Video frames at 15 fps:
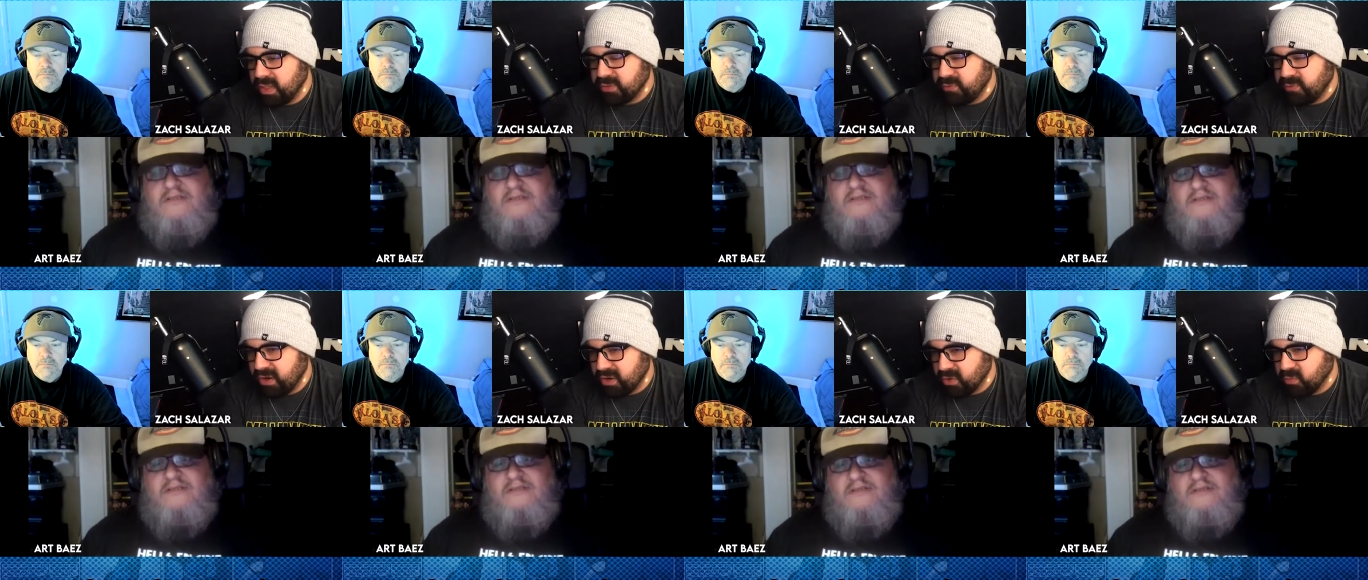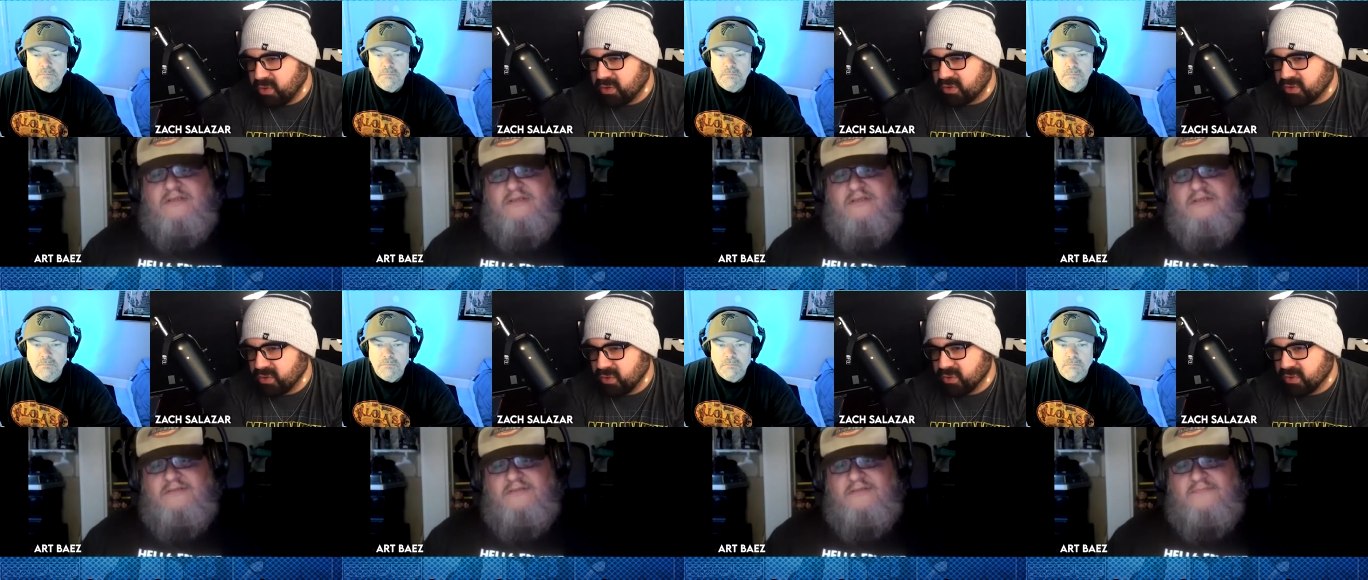Speaker 1: It's Falcon
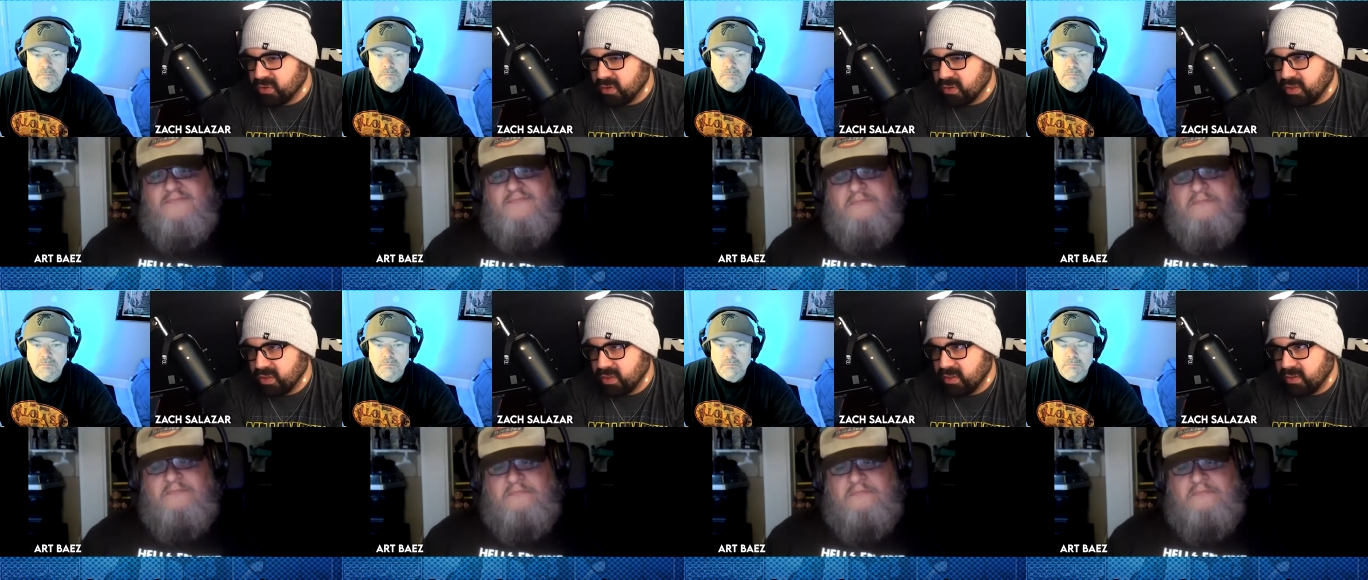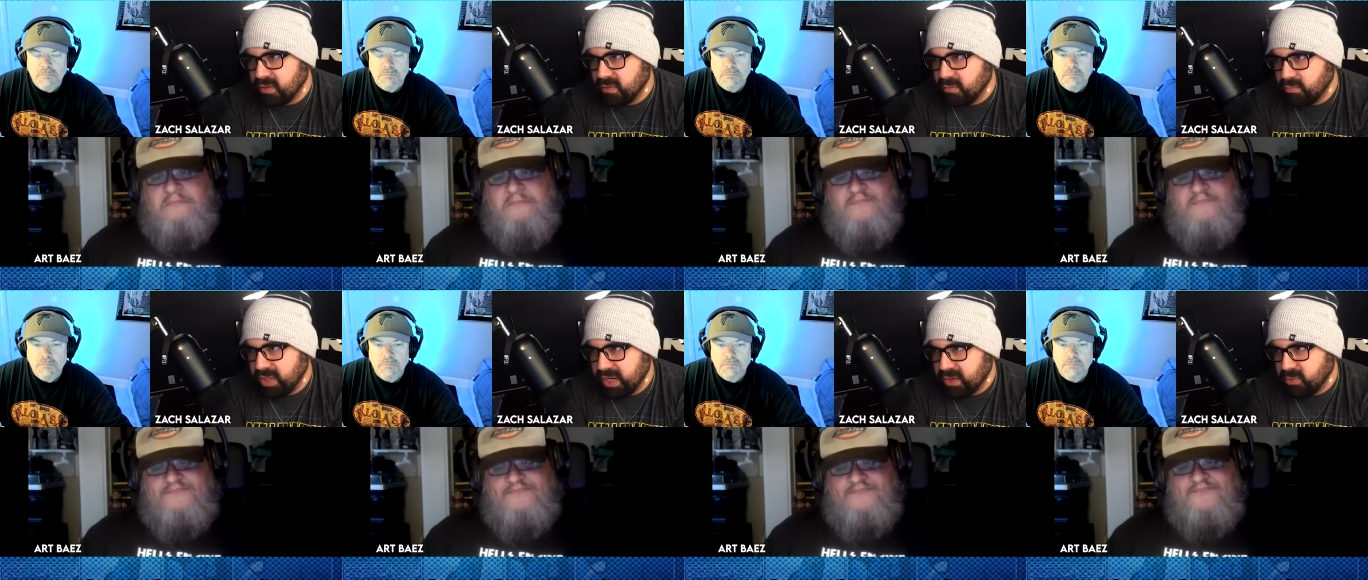Winter Soldier, and
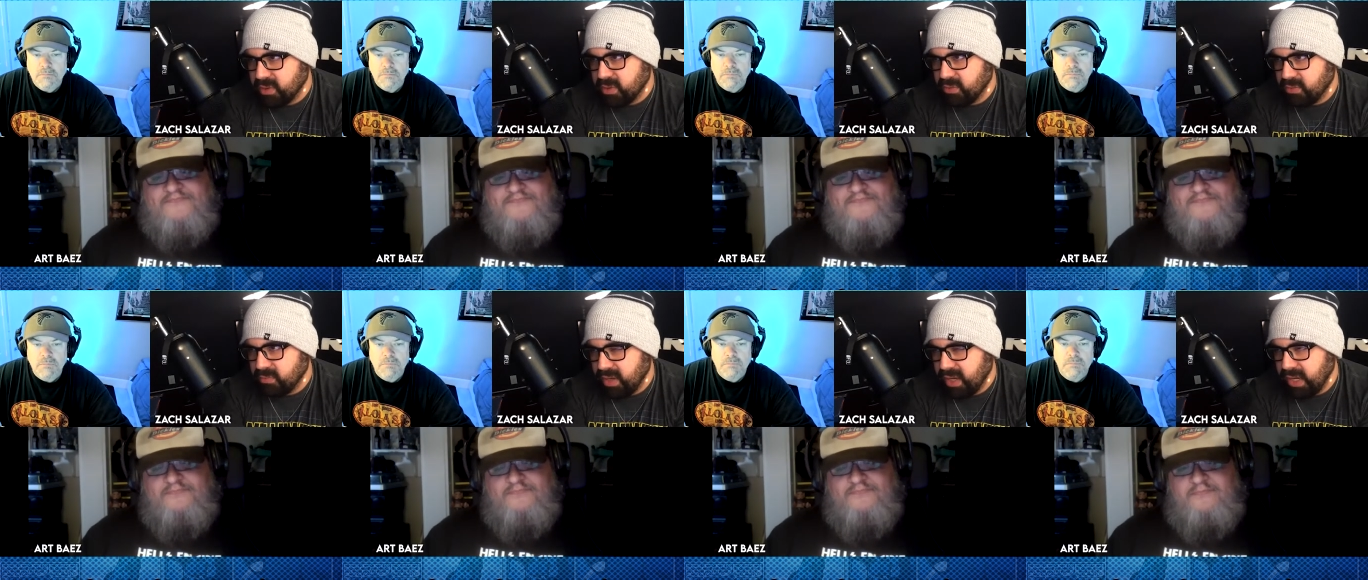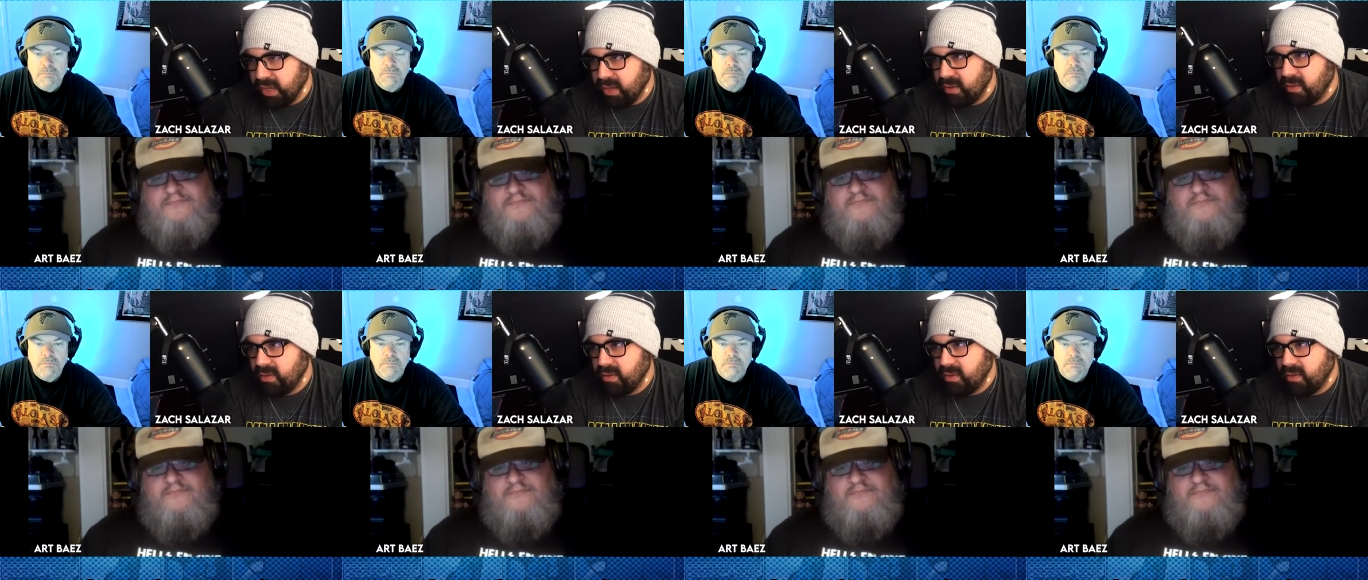then Black Widow in May,
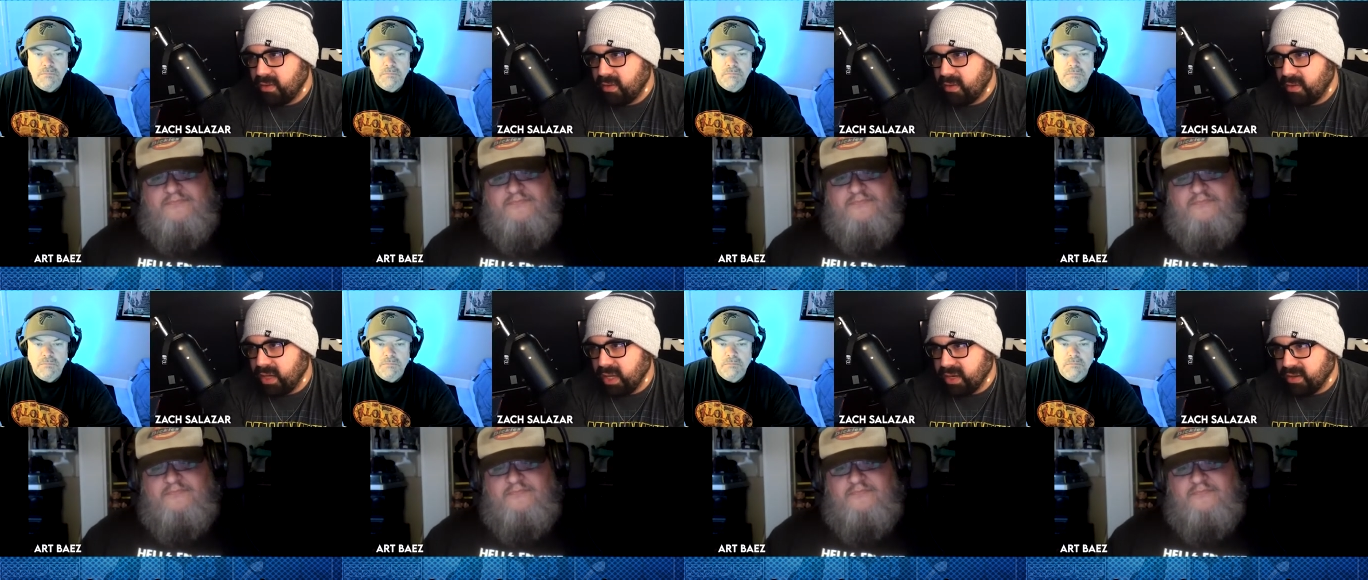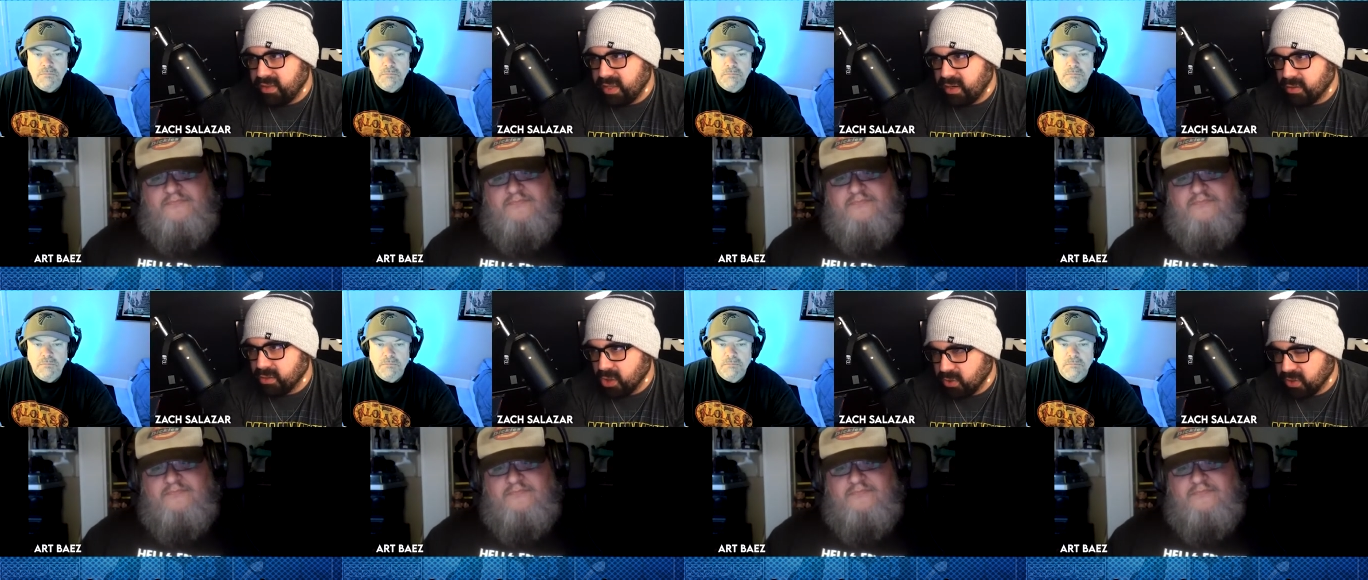and
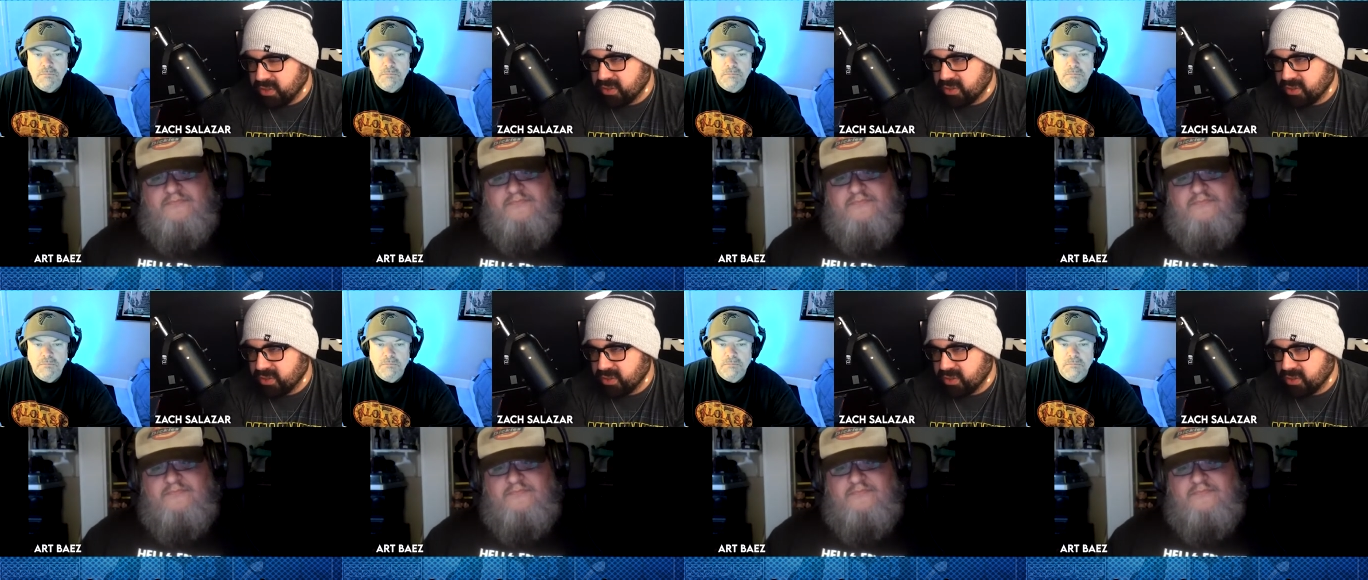then Loki